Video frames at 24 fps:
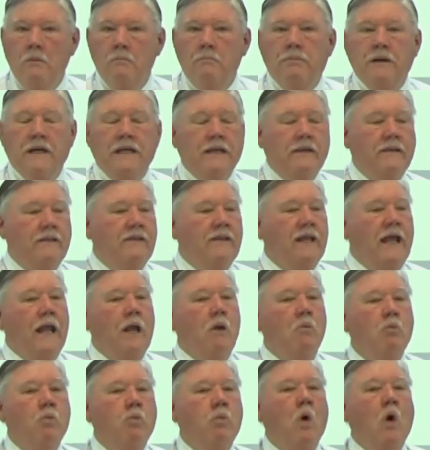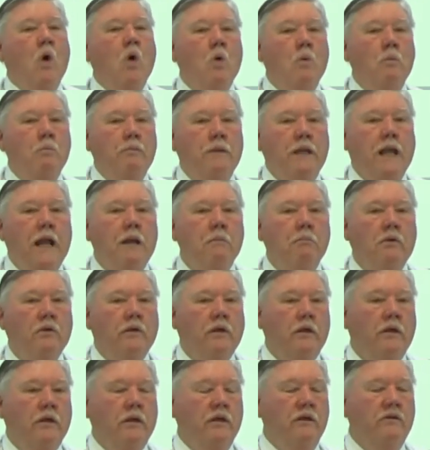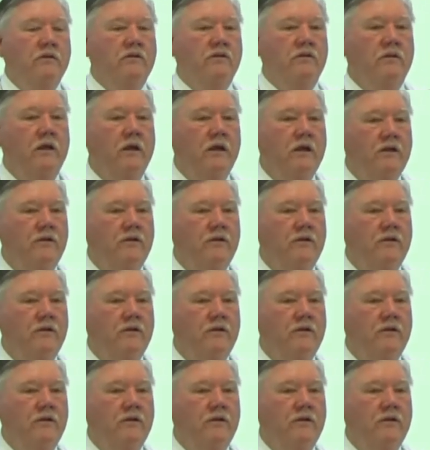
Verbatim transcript: But they won't be able to,